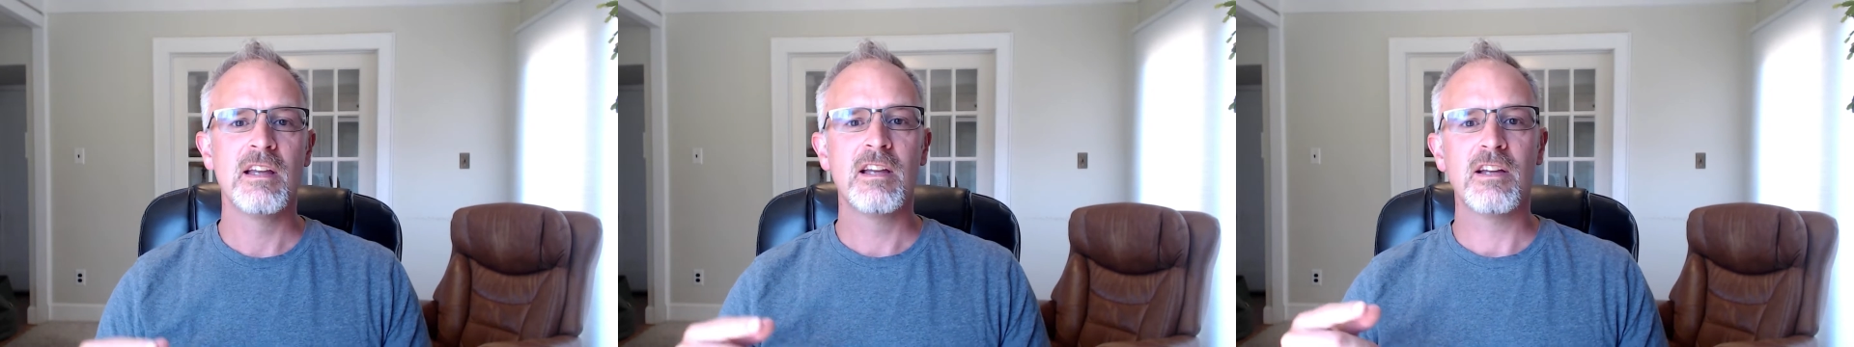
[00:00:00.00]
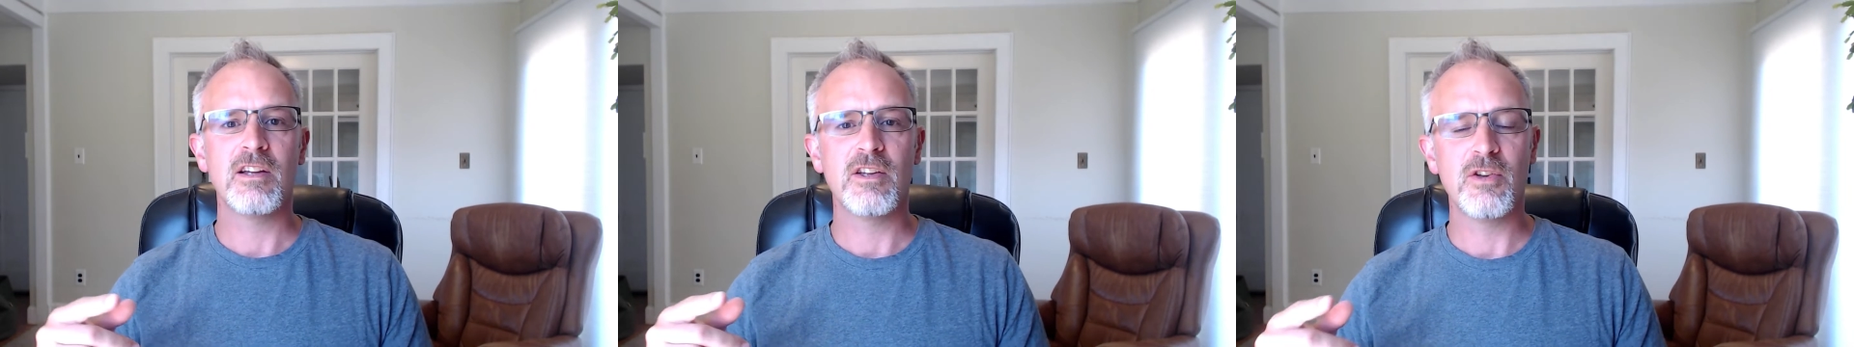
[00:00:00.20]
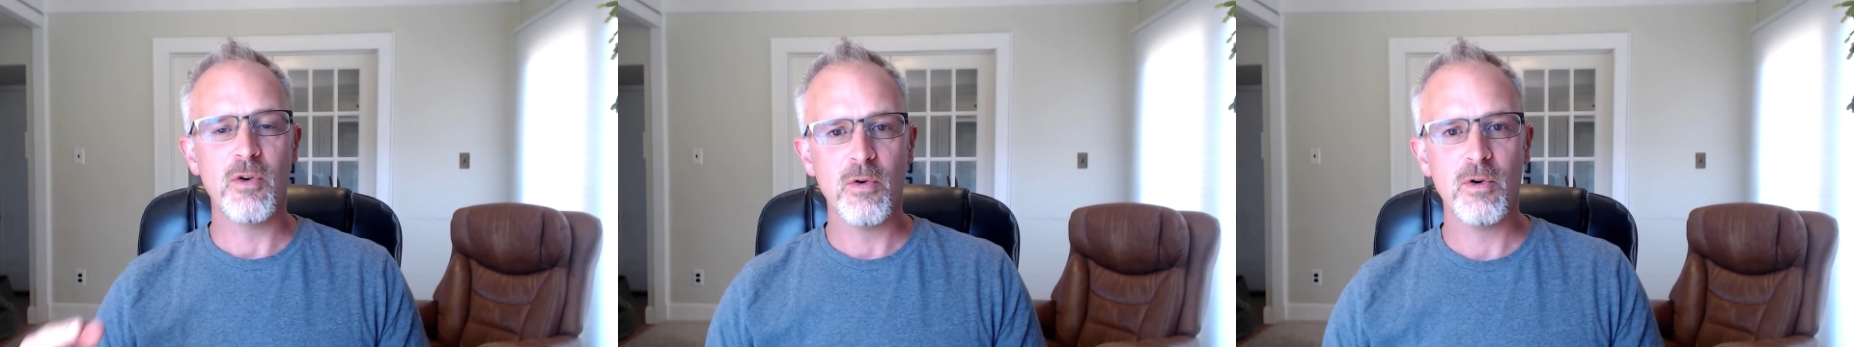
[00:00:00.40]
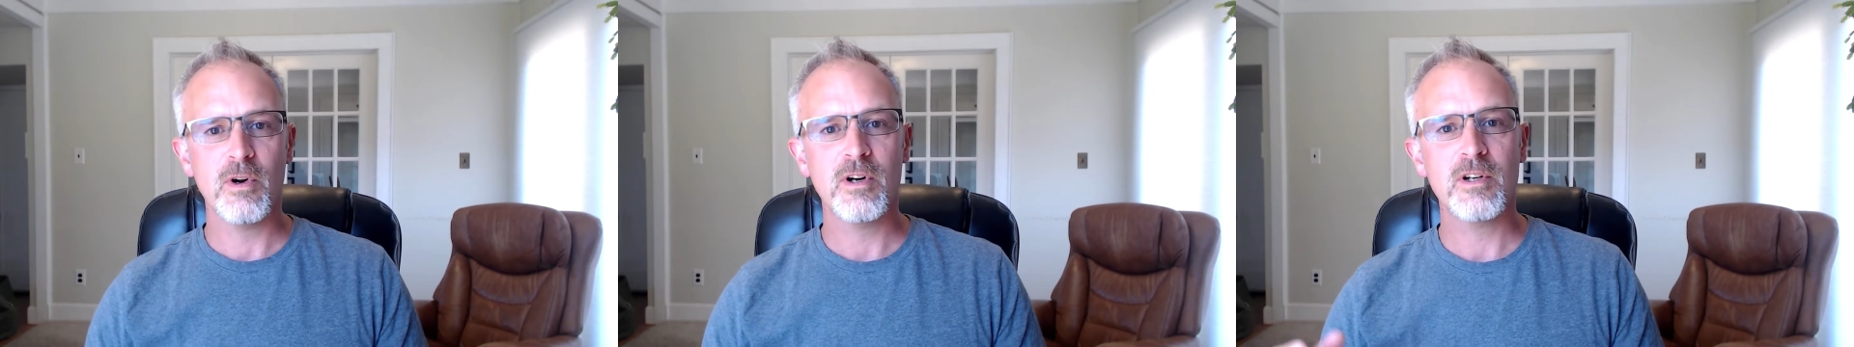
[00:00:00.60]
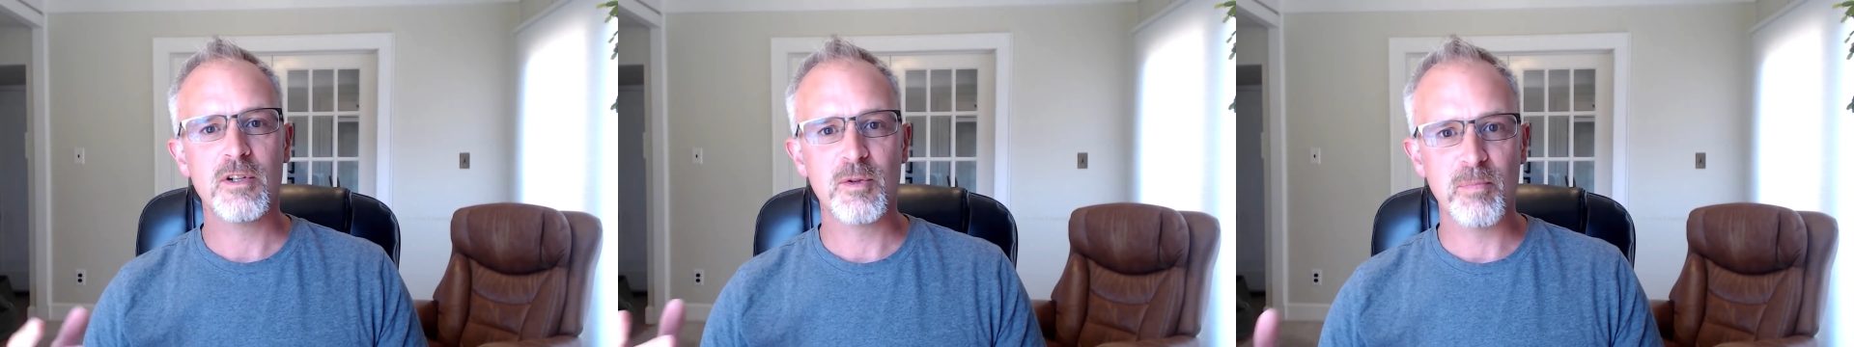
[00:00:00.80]

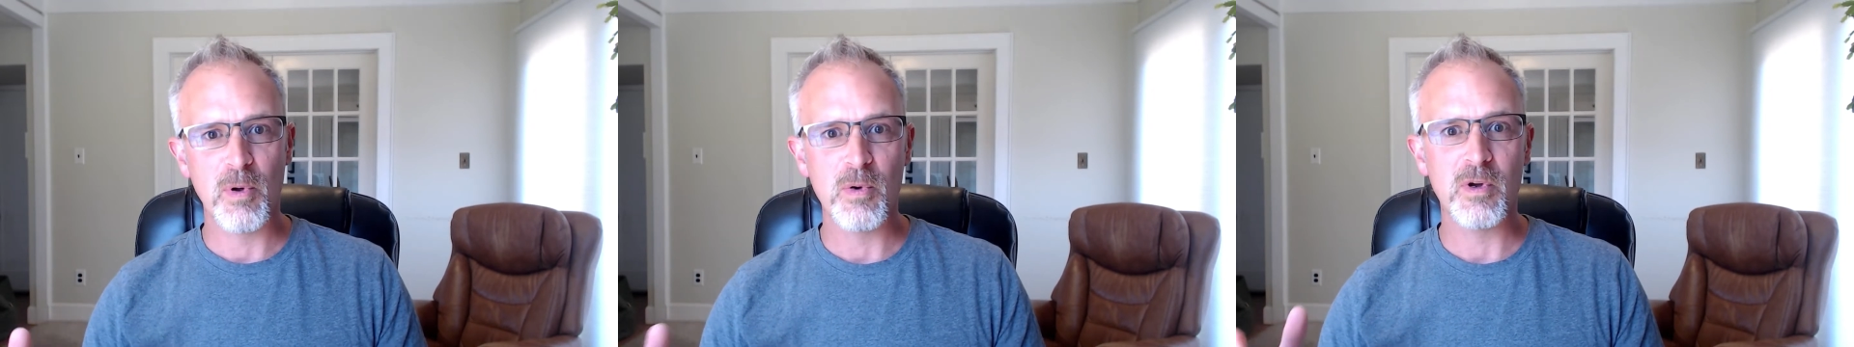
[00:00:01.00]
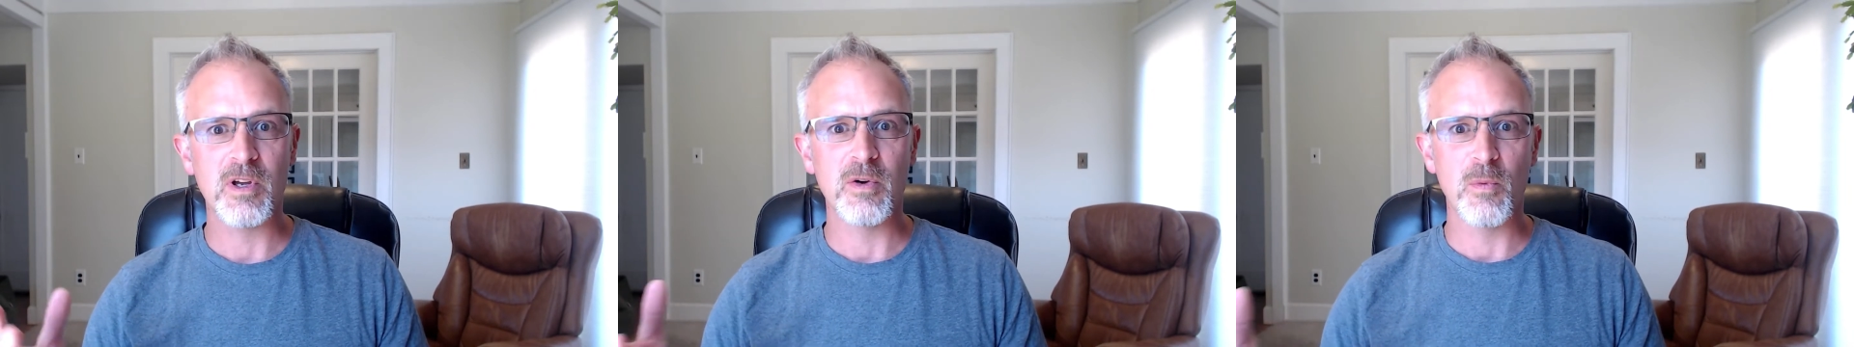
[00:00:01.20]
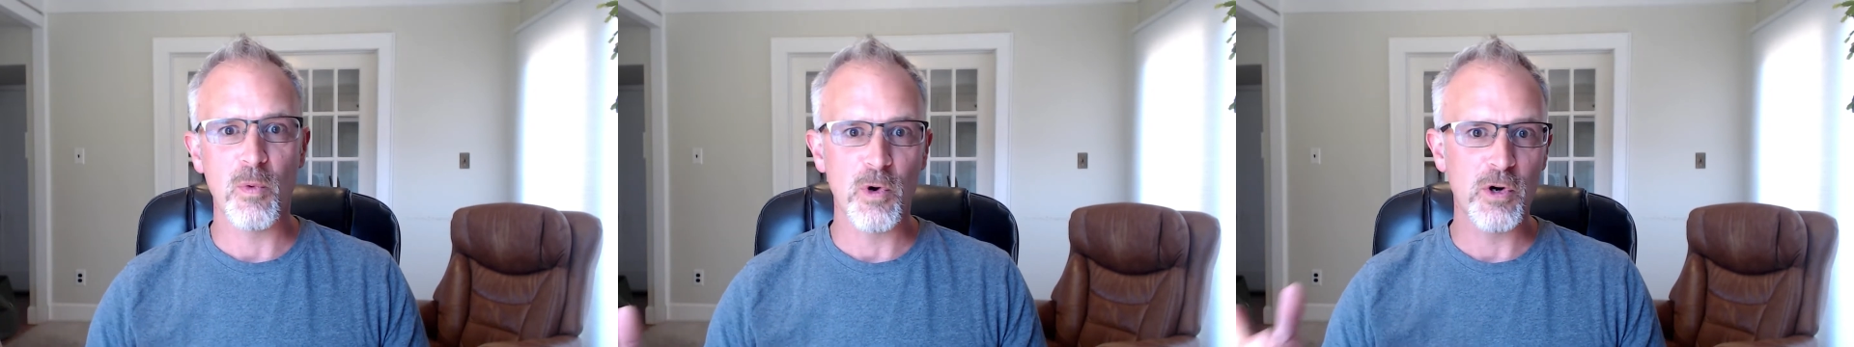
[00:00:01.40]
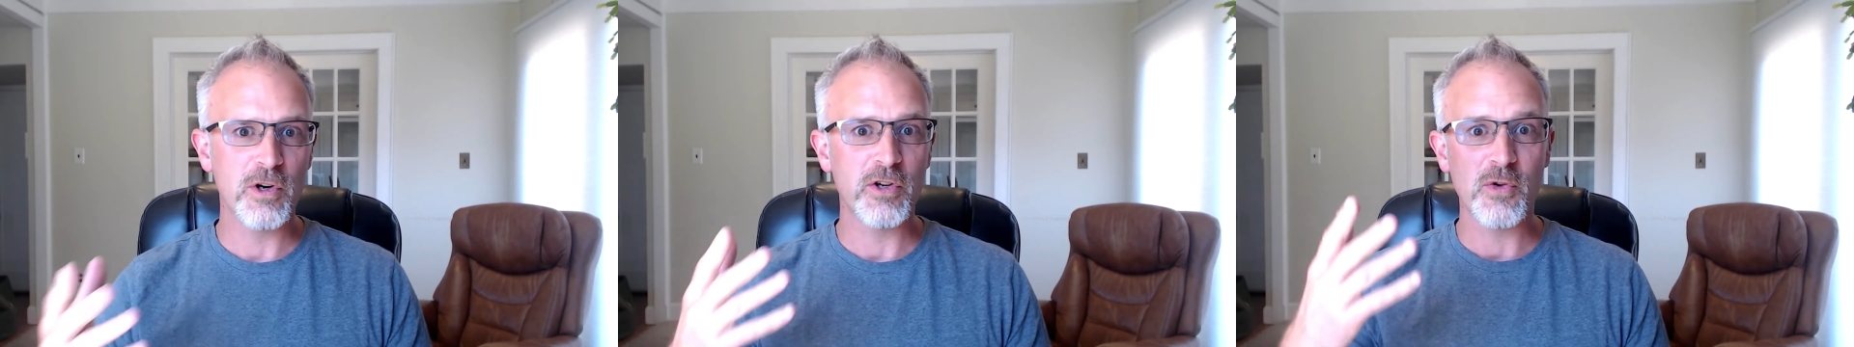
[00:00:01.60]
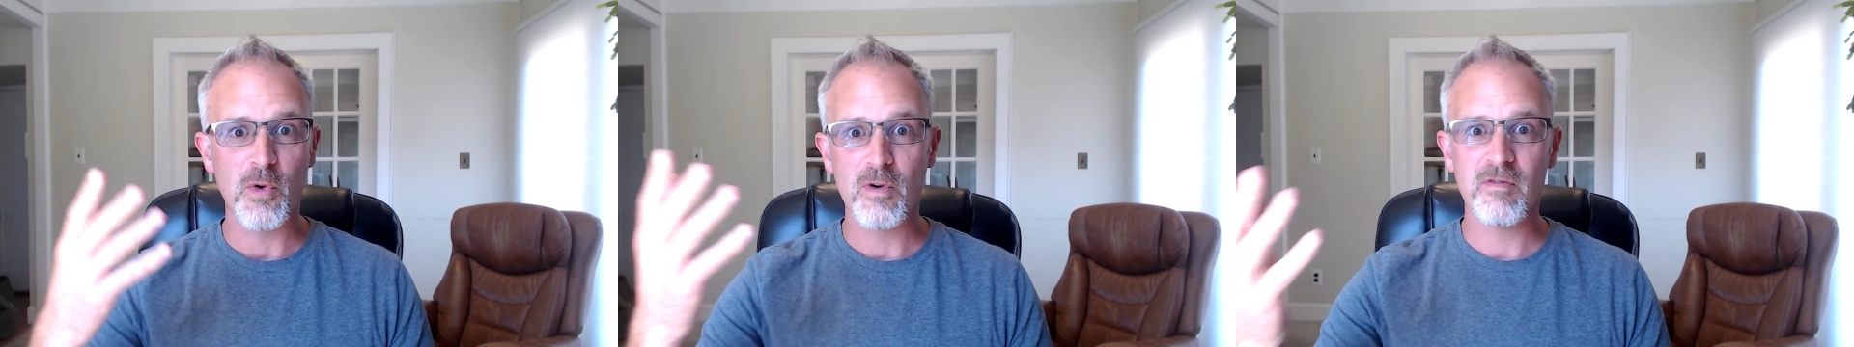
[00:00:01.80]
your spoken word,
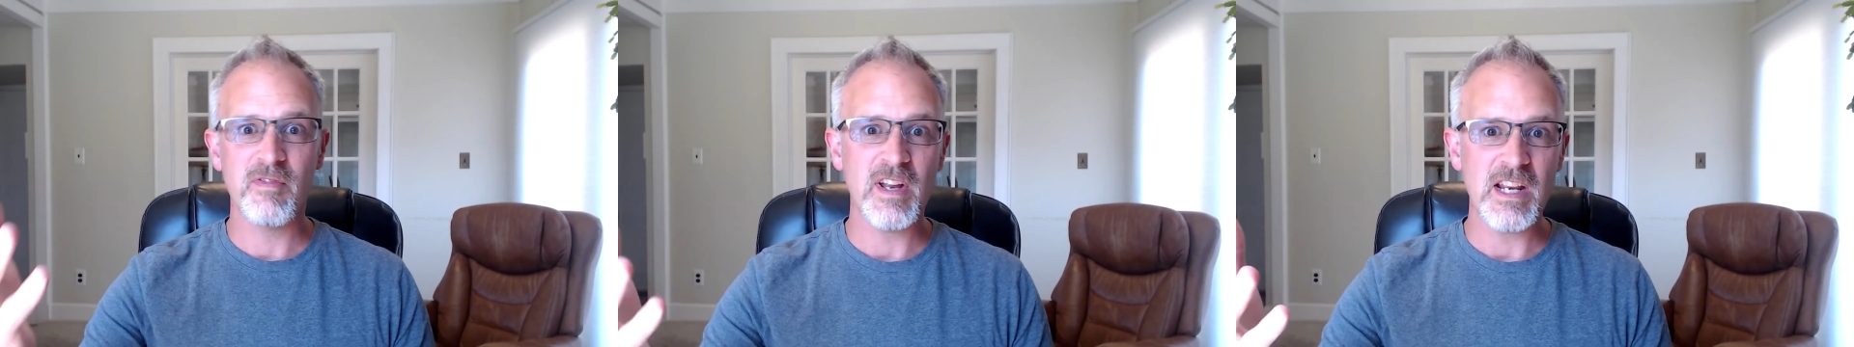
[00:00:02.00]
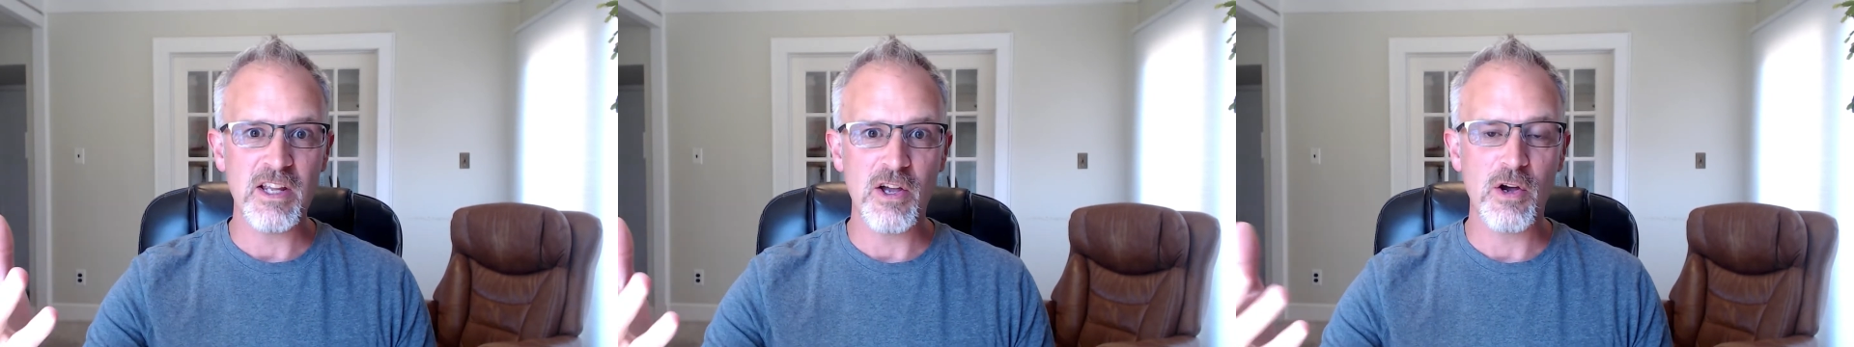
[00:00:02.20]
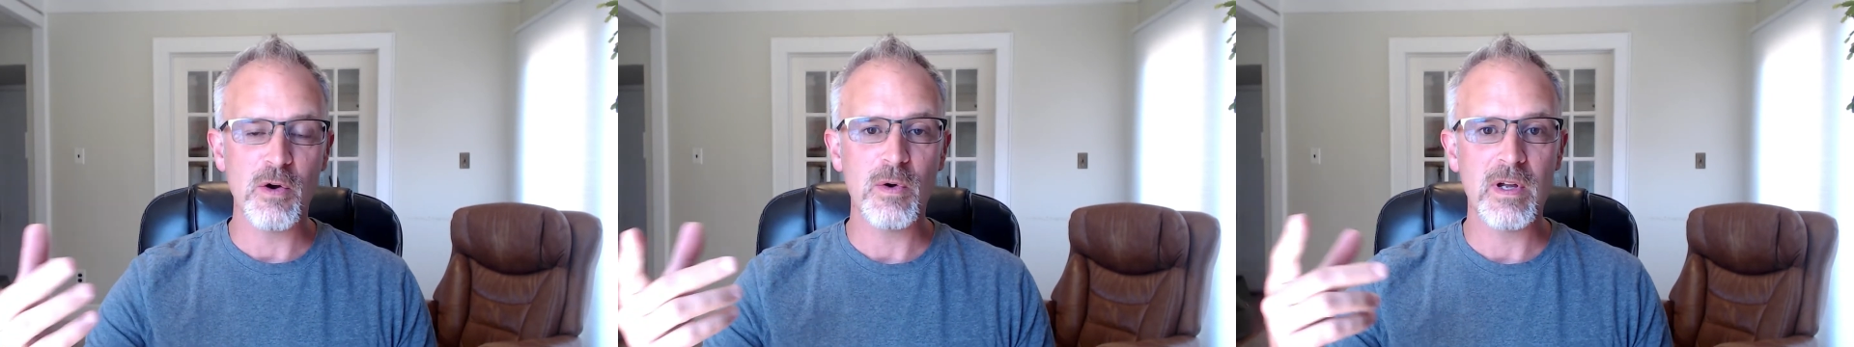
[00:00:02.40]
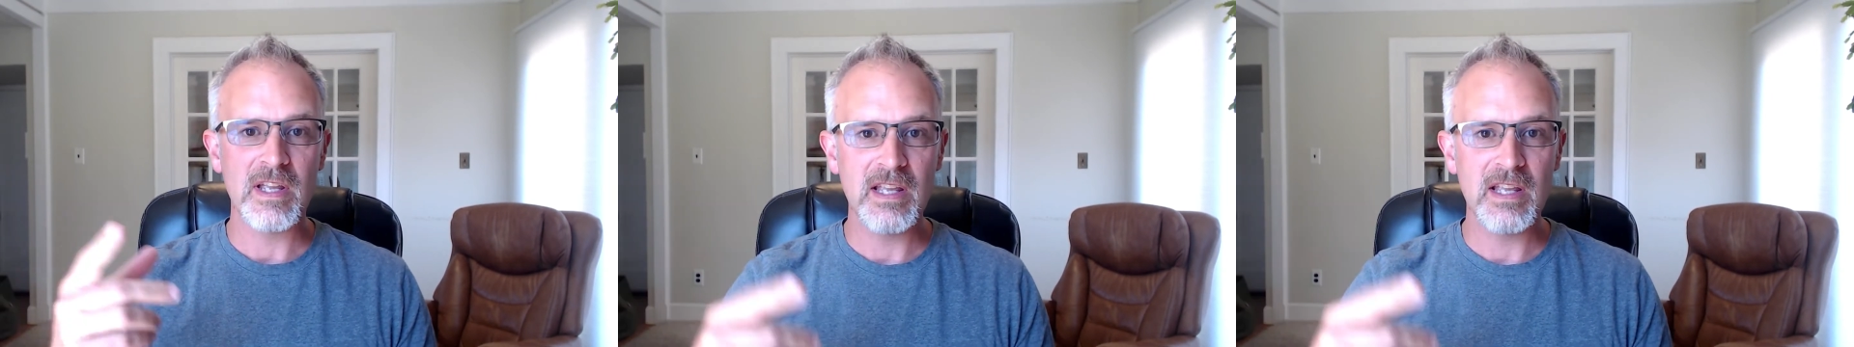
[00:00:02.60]
your video,